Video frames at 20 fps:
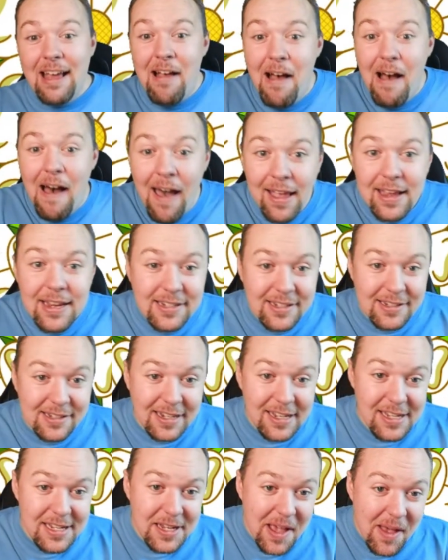I
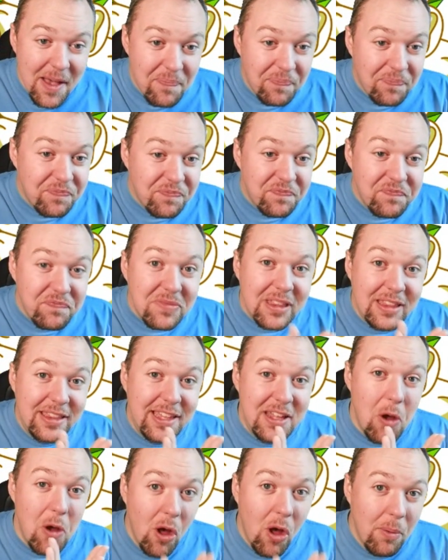see
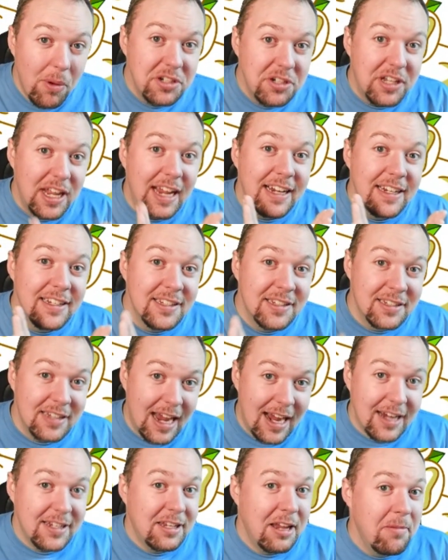the almost
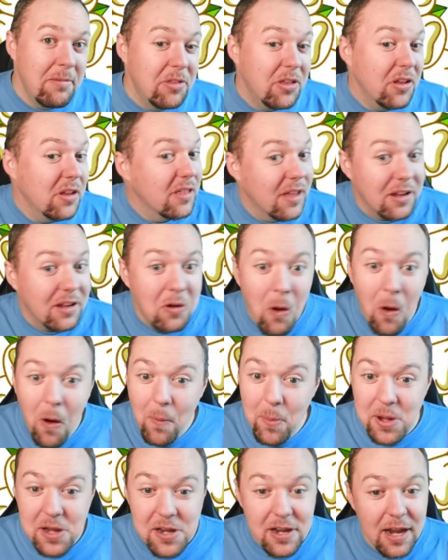exact same thing that
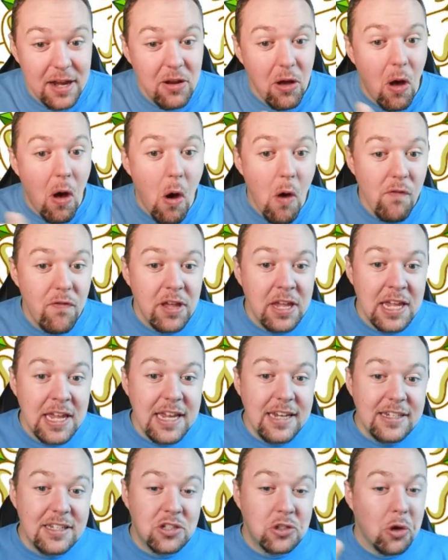Corbyn did, of
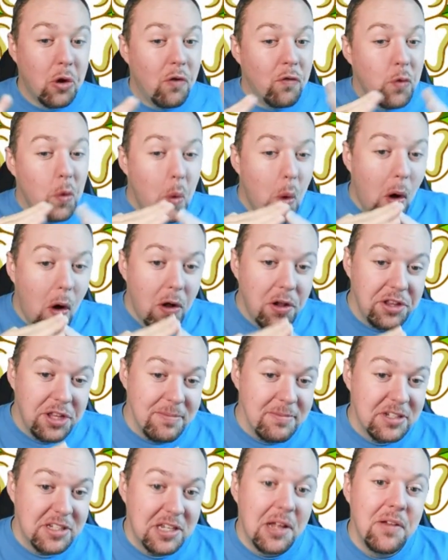he's sort of walled
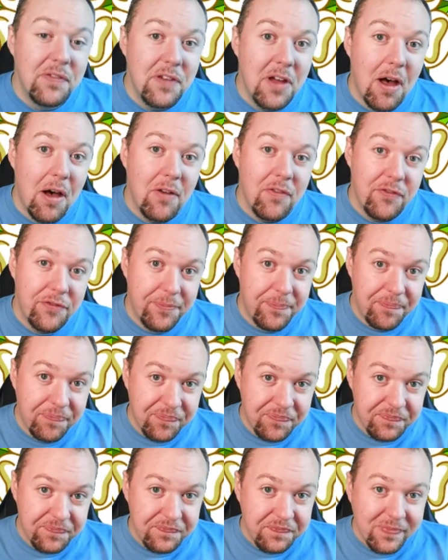himself off
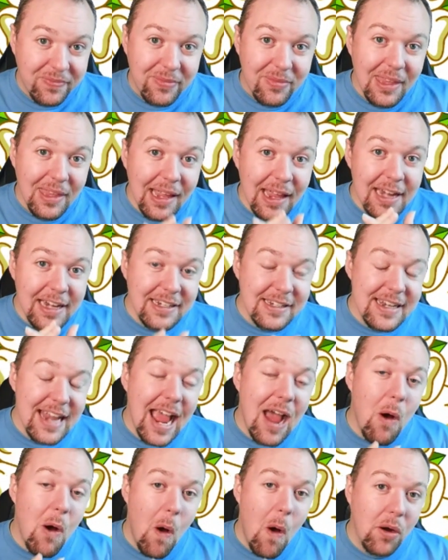and he's
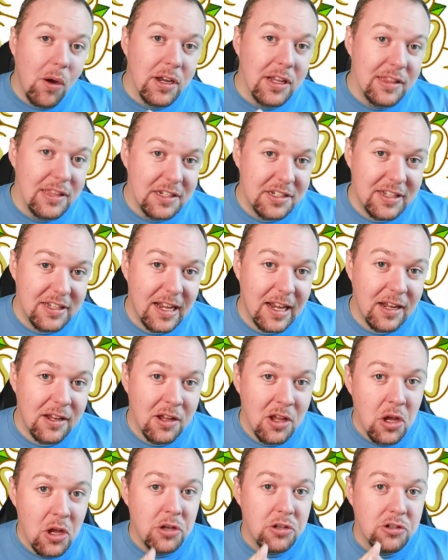now only listening
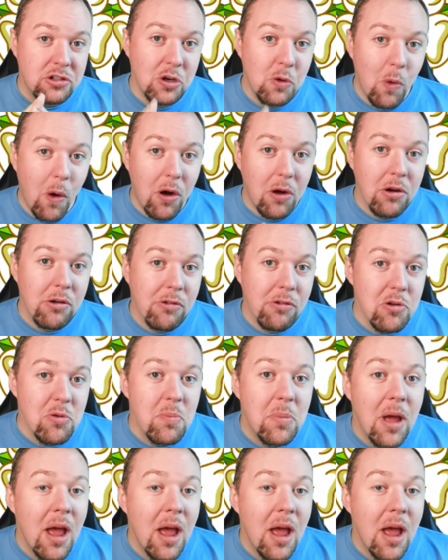to one group.